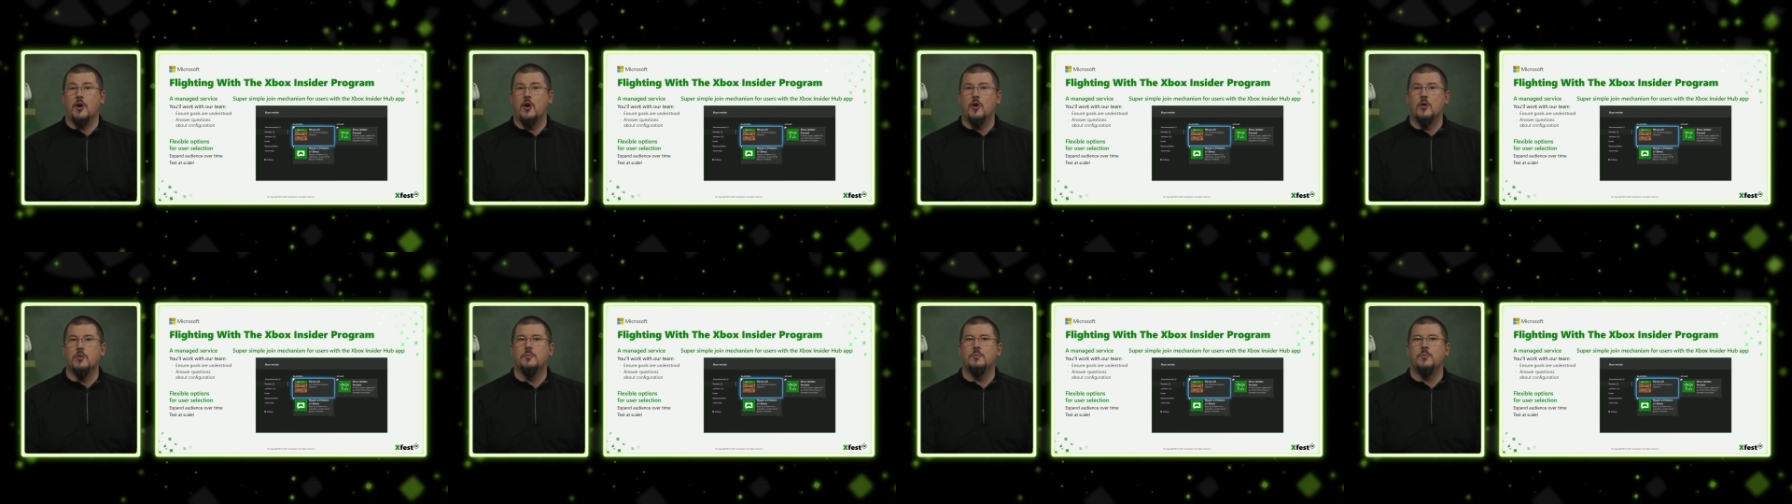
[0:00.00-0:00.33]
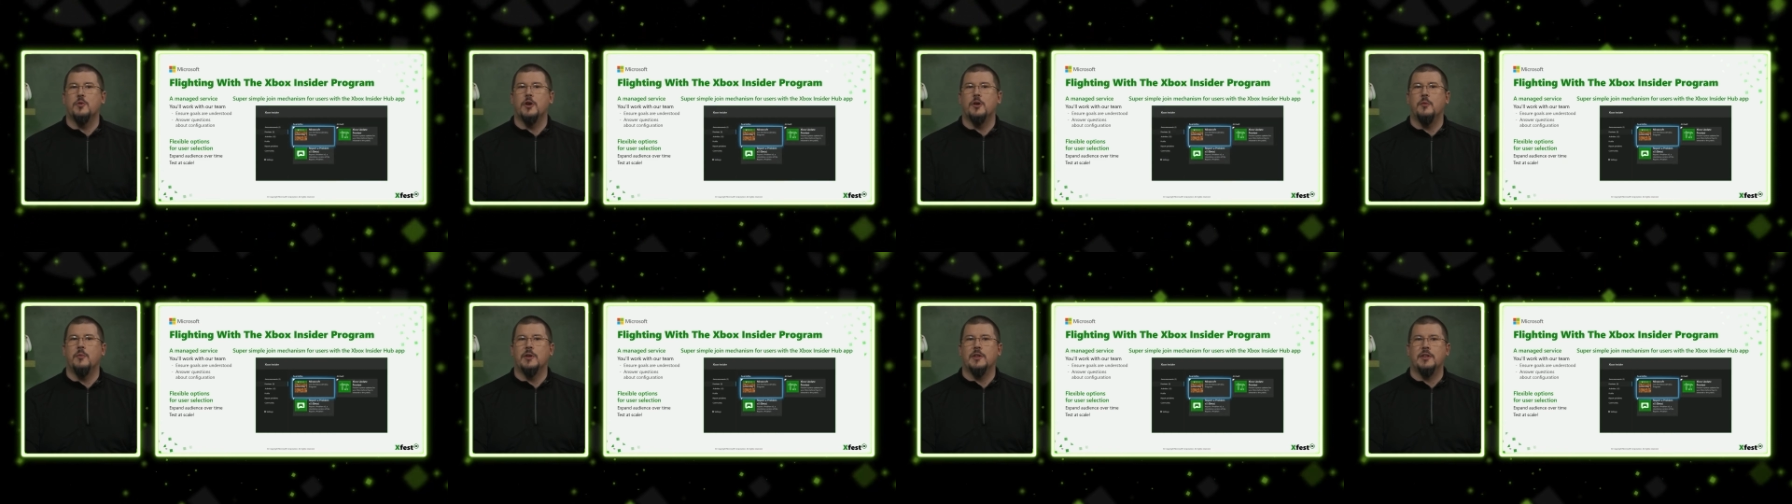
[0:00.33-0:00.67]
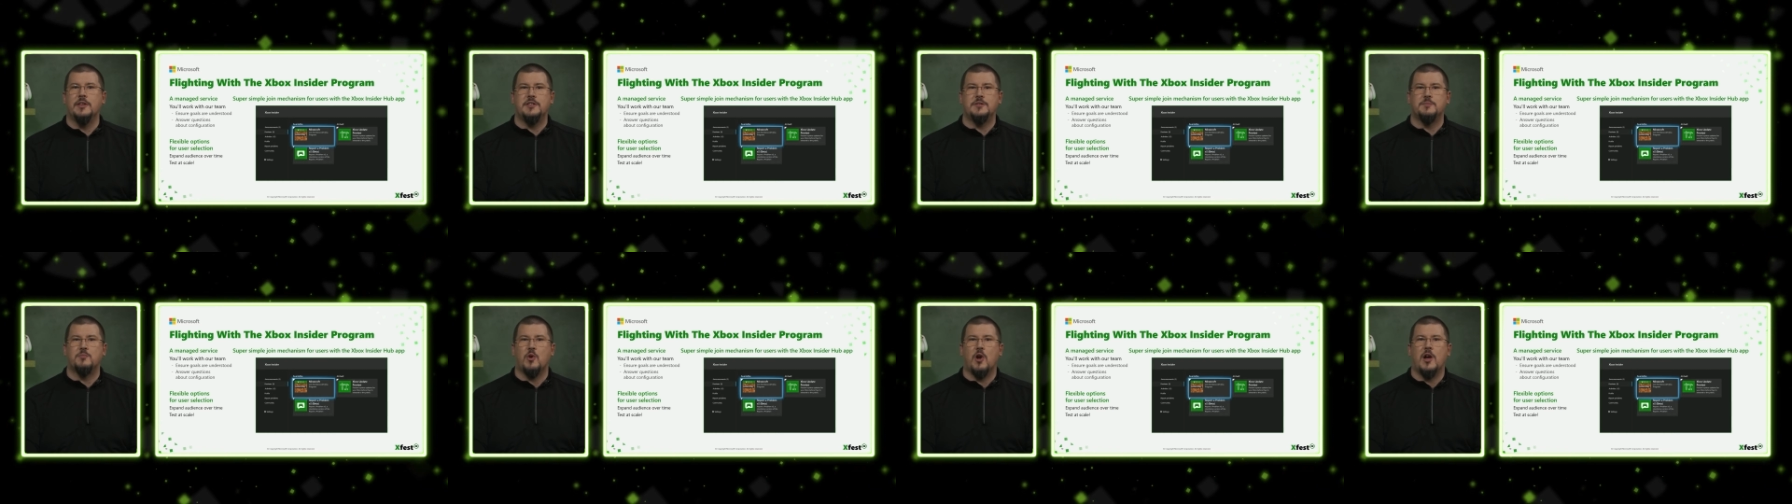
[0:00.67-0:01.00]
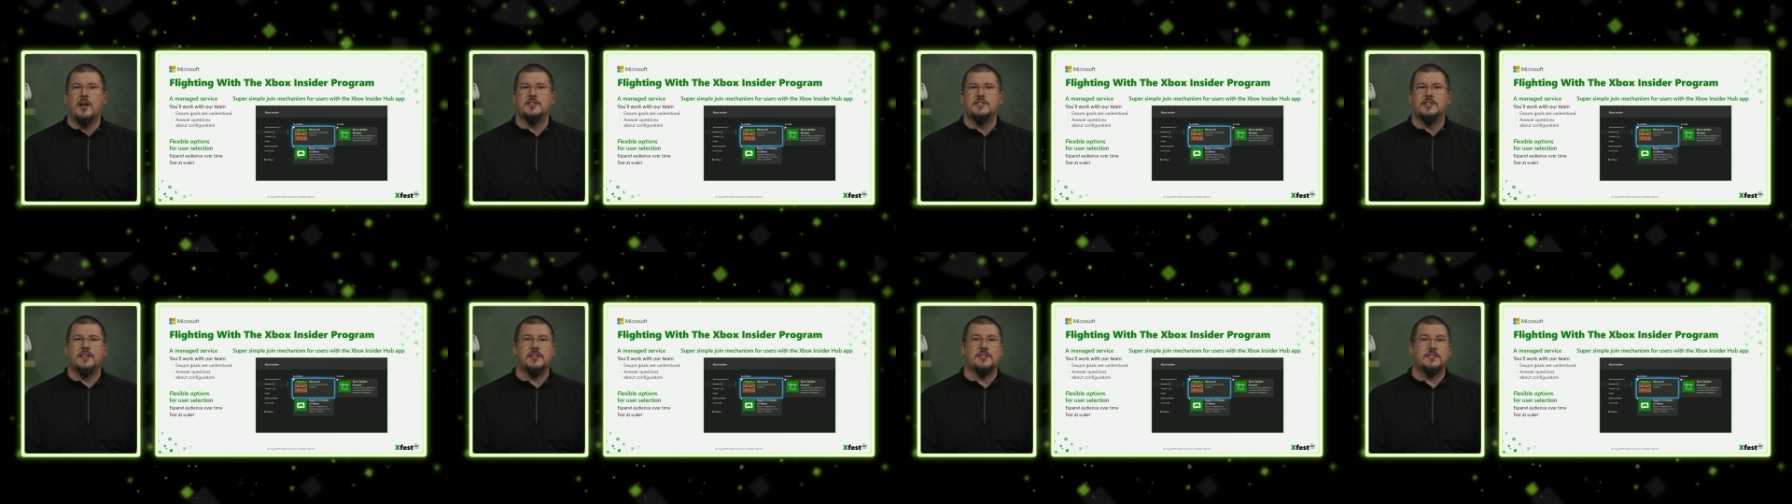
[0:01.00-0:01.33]
own pre release
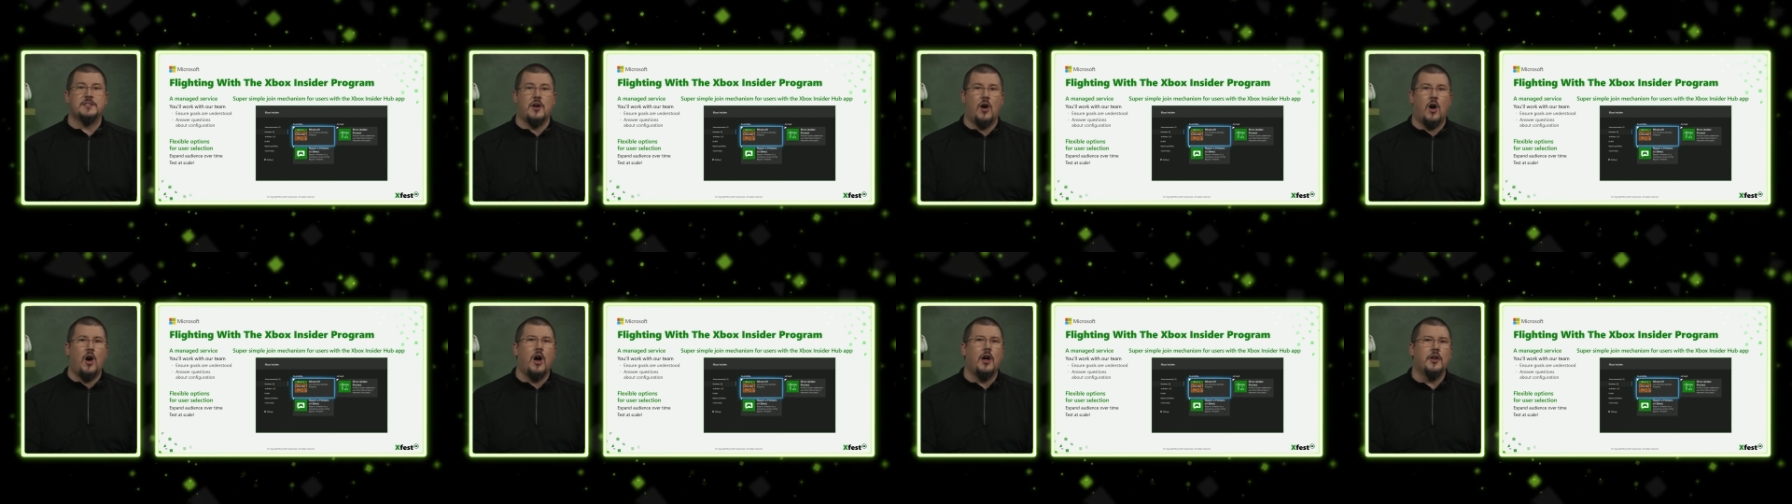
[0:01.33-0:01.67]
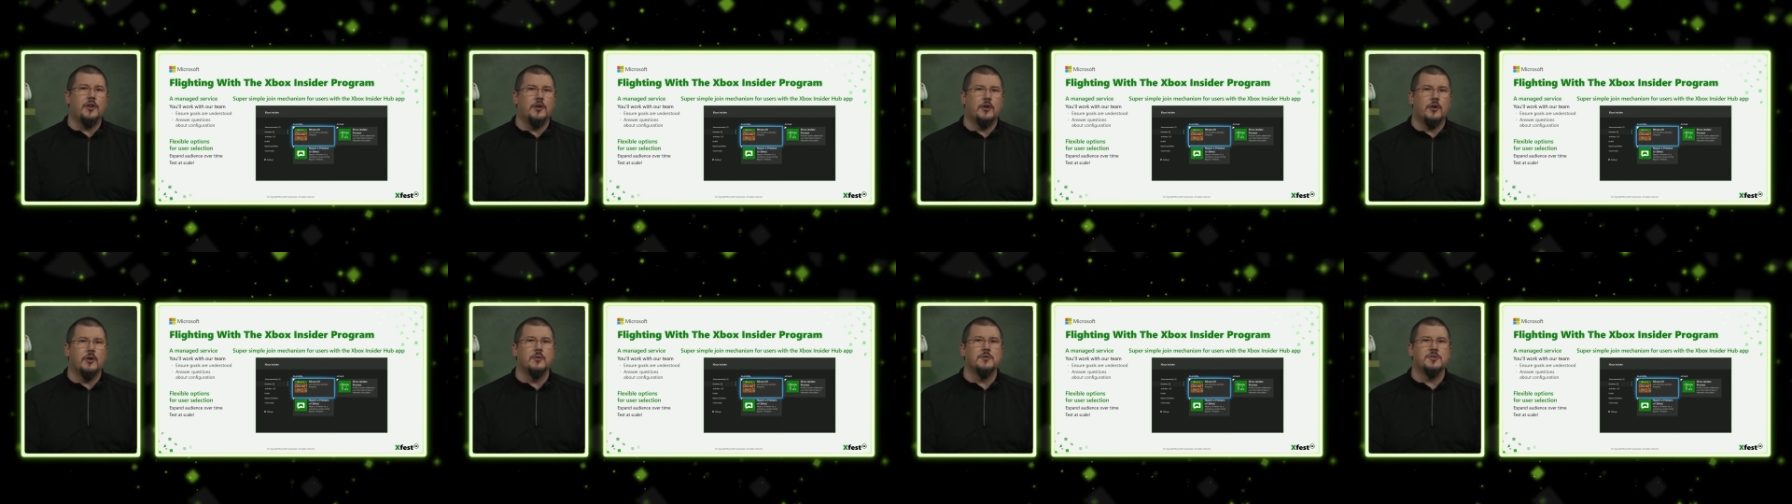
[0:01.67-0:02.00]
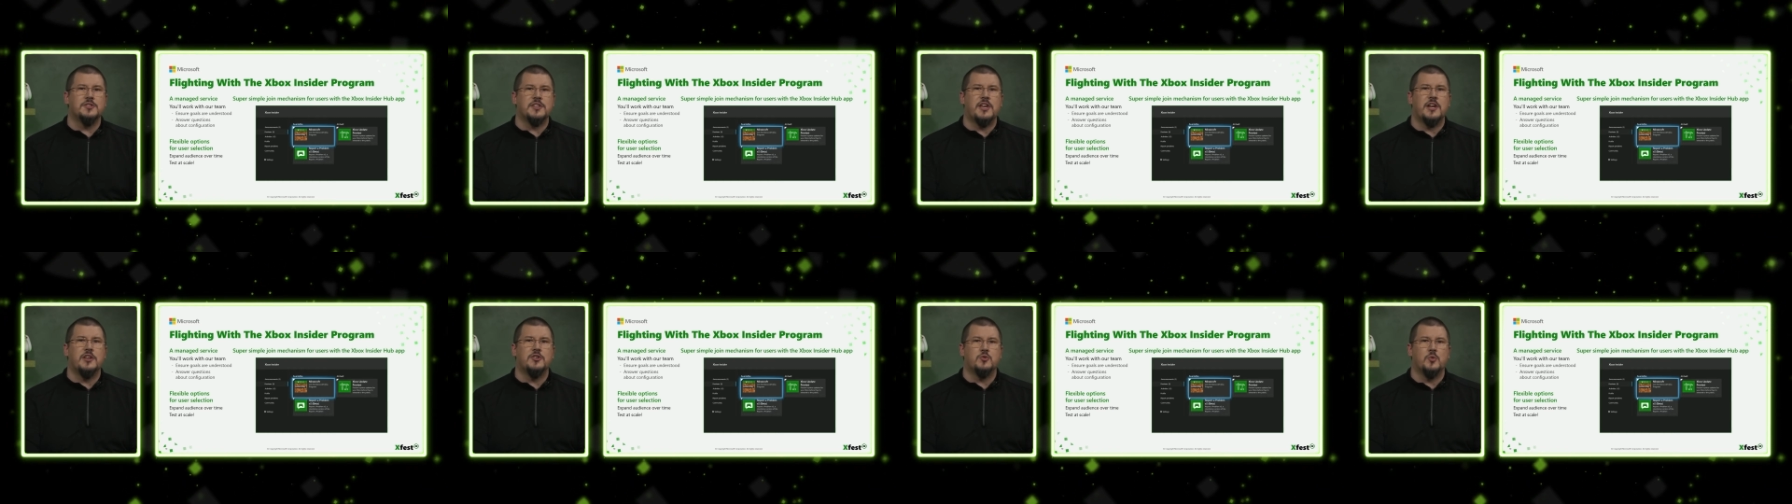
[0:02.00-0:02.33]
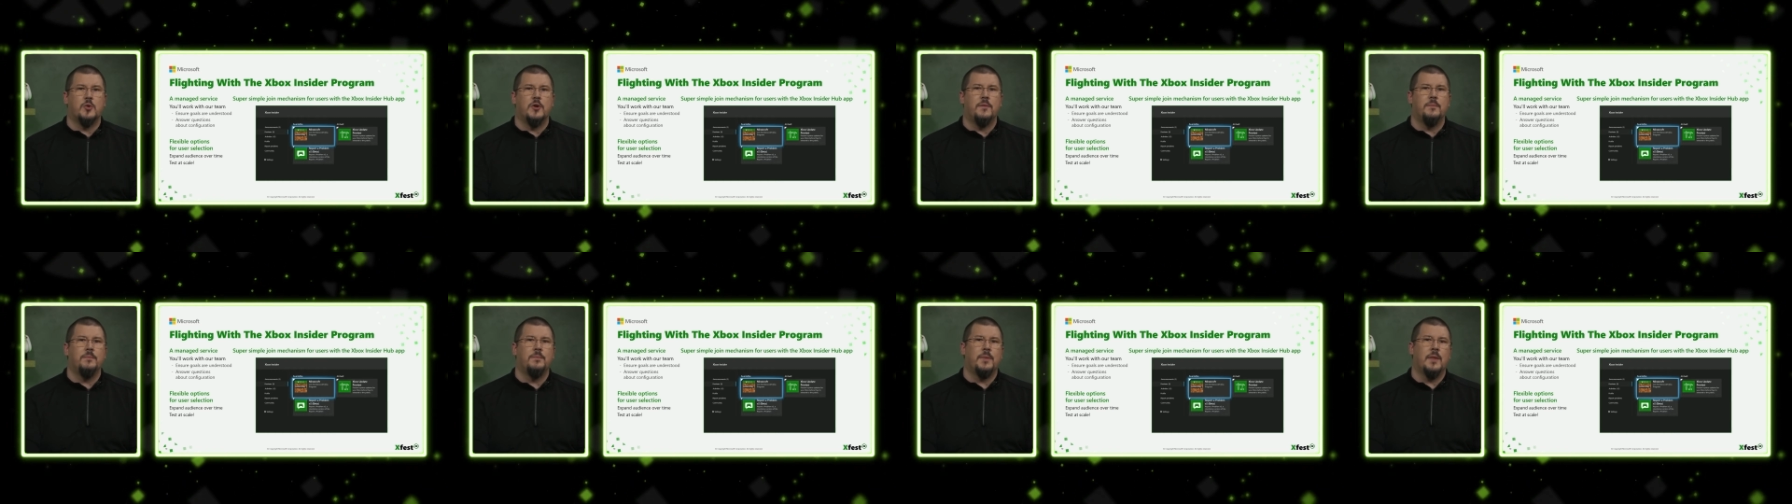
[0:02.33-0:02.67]
process on your own
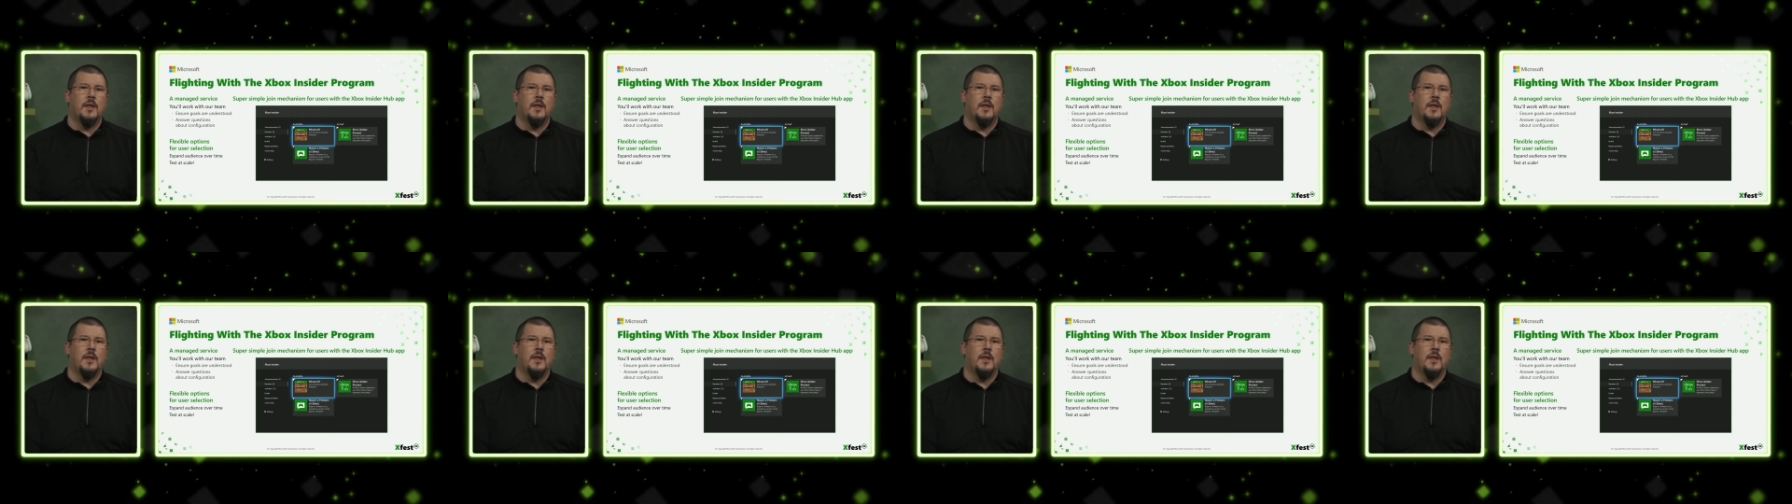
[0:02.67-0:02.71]
schedule.